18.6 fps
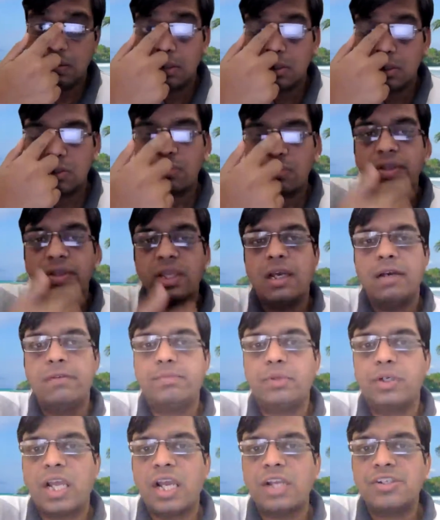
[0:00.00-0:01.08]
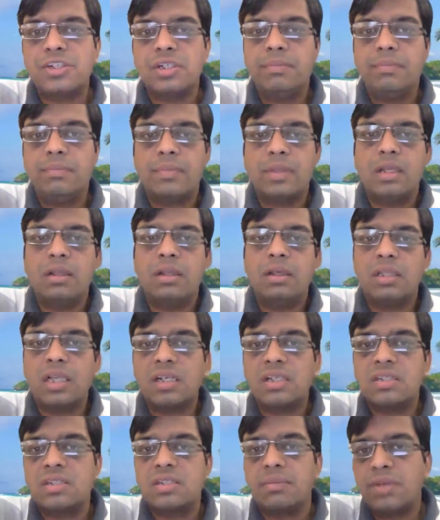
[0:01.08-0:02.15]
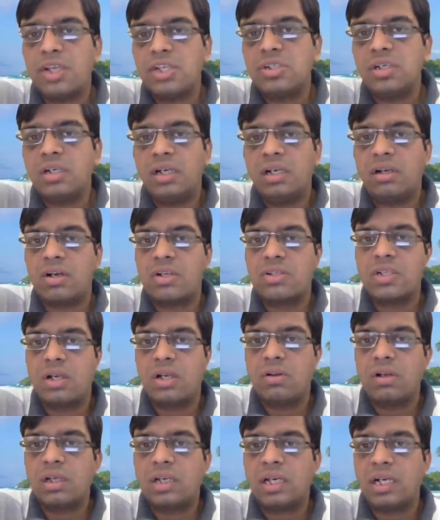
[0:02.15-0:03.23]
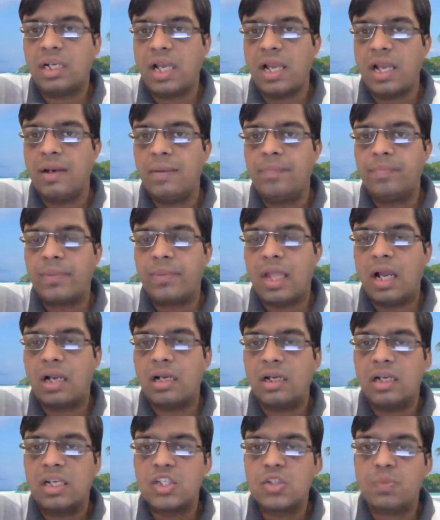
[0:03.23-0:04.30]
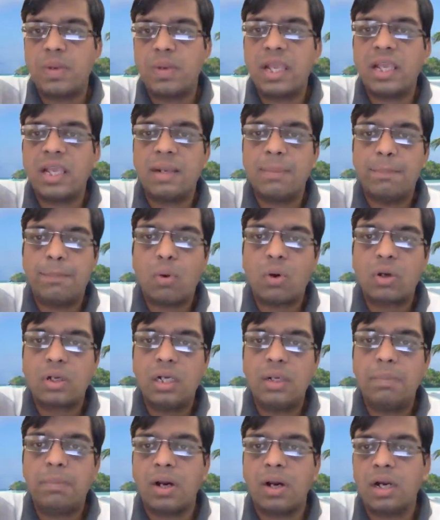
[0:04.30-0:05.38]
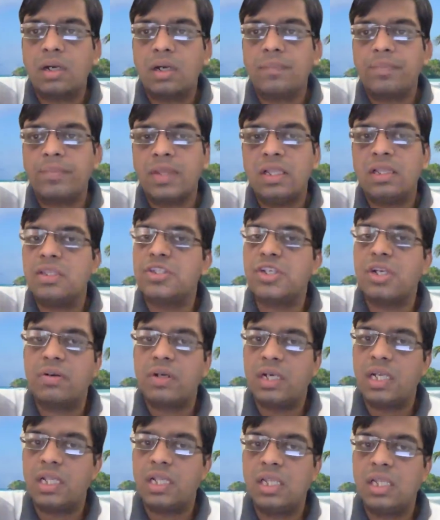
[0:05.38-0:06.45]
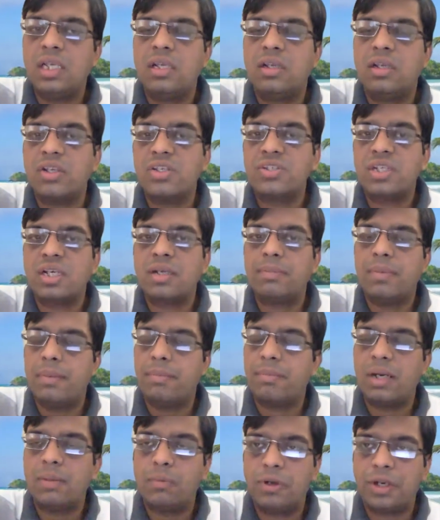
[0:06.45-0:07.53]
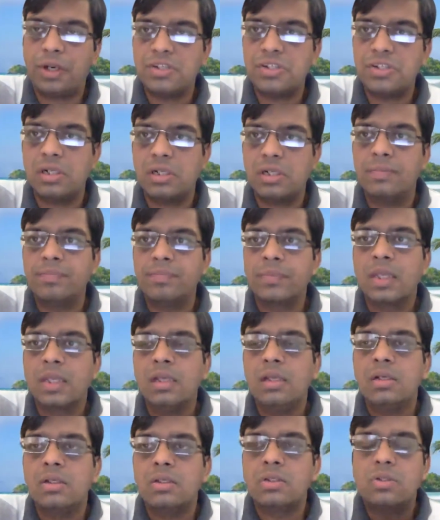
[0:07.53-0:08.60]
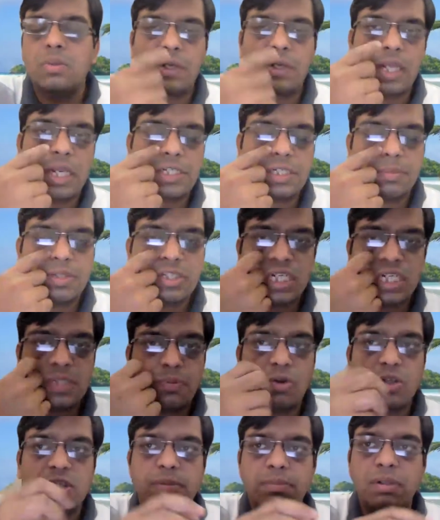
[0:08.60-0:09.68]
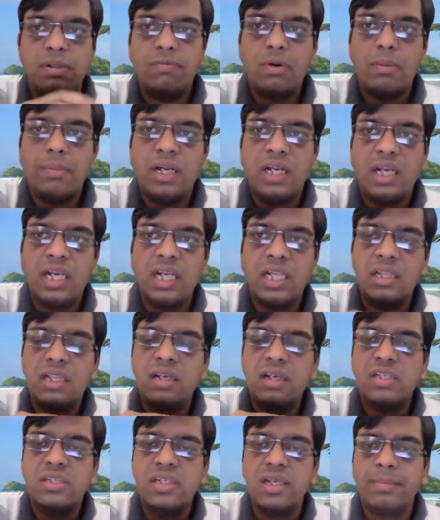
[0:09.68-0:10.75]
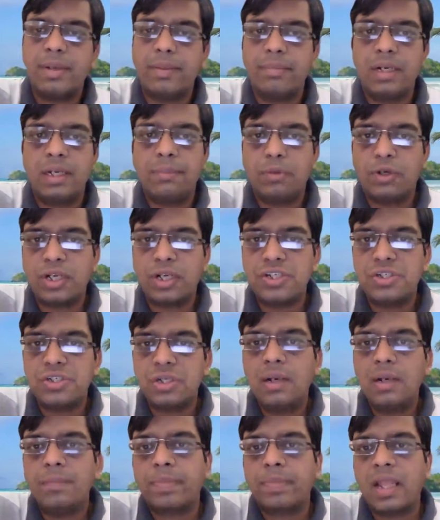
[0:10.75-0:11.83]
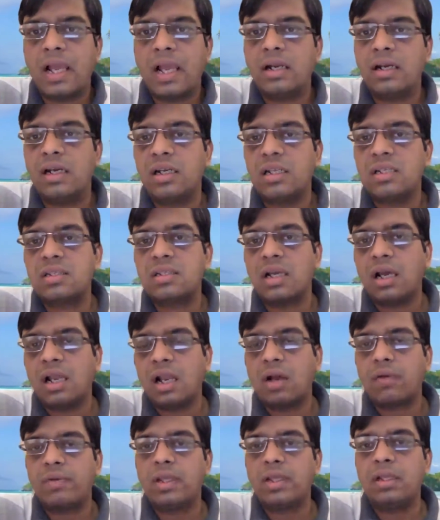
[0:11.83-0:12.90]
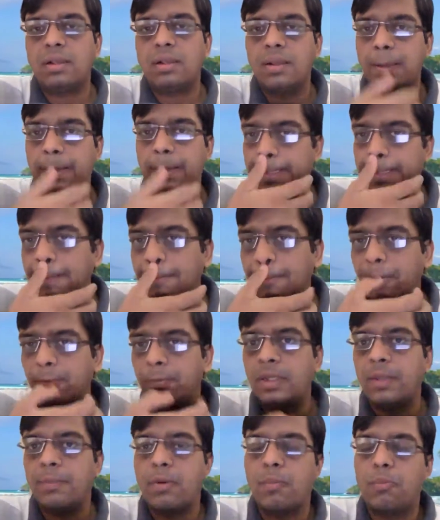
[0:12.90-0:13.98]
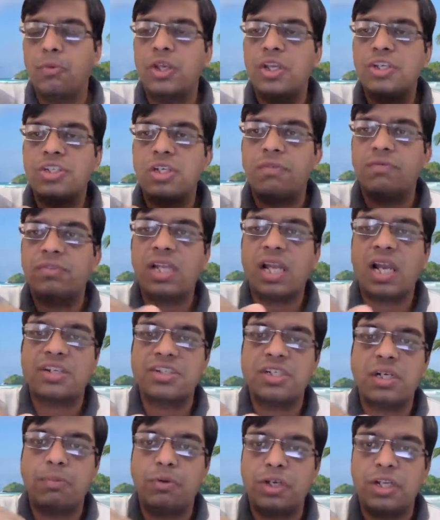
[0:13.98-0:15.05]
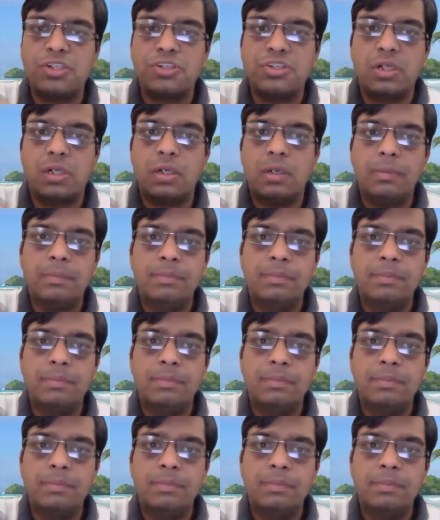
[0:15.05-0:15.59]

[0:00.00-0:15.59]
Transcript: So we have potassium, that is the major intracellular cation, and it is playing an important part in generating the resting membrane potential. So potassium is responsible for maintaining the resting membrane potential, and it is allowing the propagation of the action potential.